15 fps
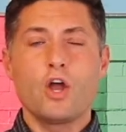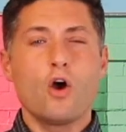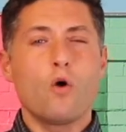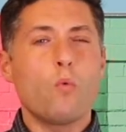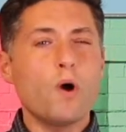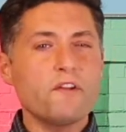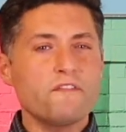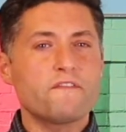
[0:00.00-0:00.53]

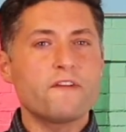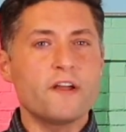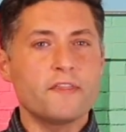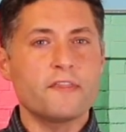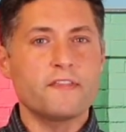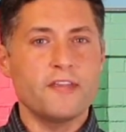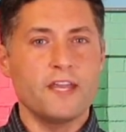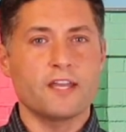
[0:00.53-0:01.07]
What fun
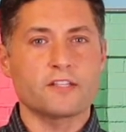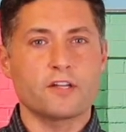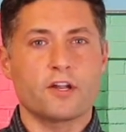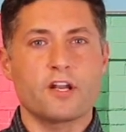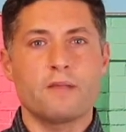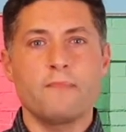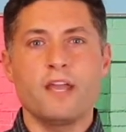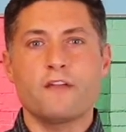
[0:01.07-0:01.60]
things are
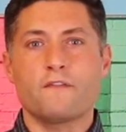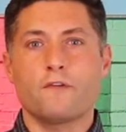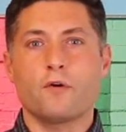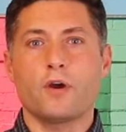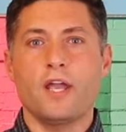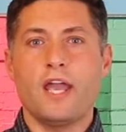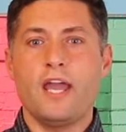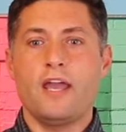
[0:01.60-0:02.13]
going to make
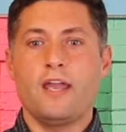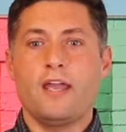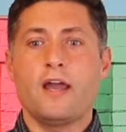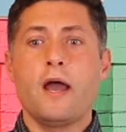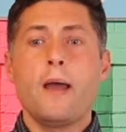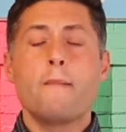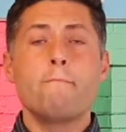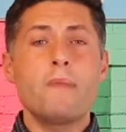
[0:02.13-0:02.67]
for a
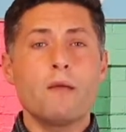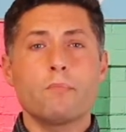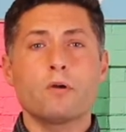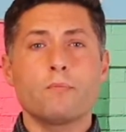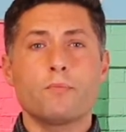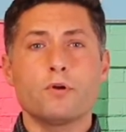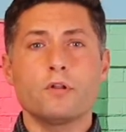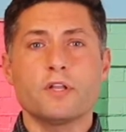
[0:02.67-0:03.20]

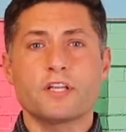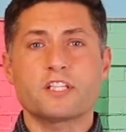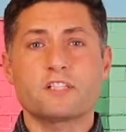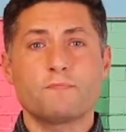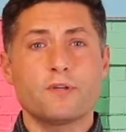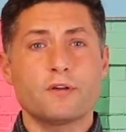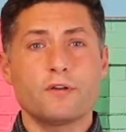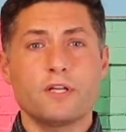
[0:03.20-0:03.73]
memorable
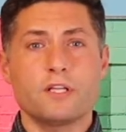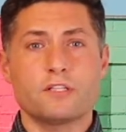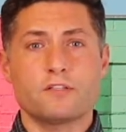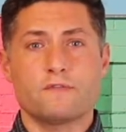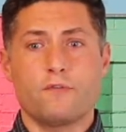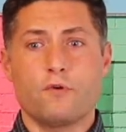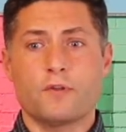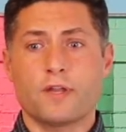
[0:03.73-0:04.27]
experience
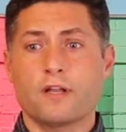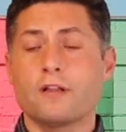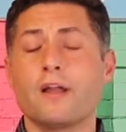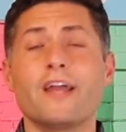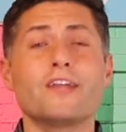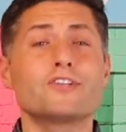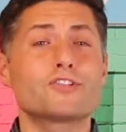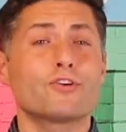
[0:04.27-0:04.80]
for the
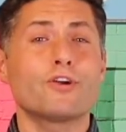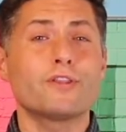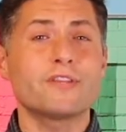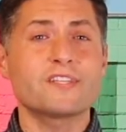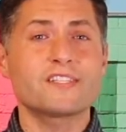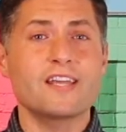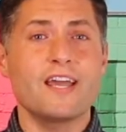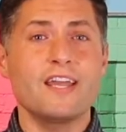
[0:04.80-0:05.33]
client during the
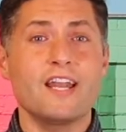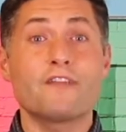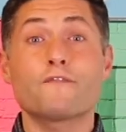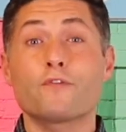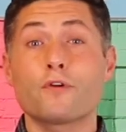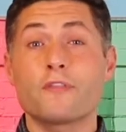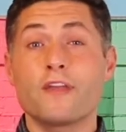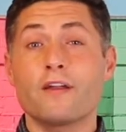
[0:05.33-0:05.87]
site and
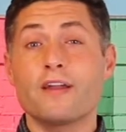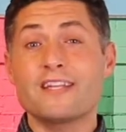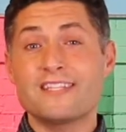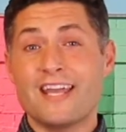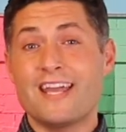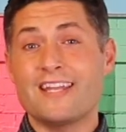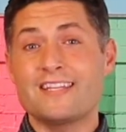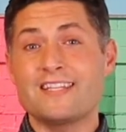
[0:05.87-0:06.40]
for their
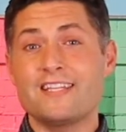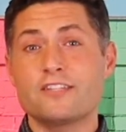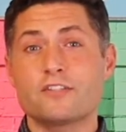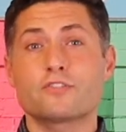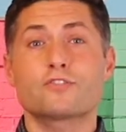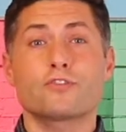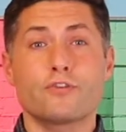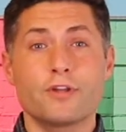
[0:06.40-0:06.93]

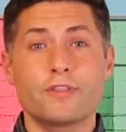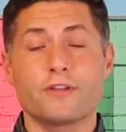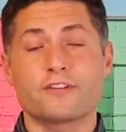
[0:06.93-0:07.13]
attendees during their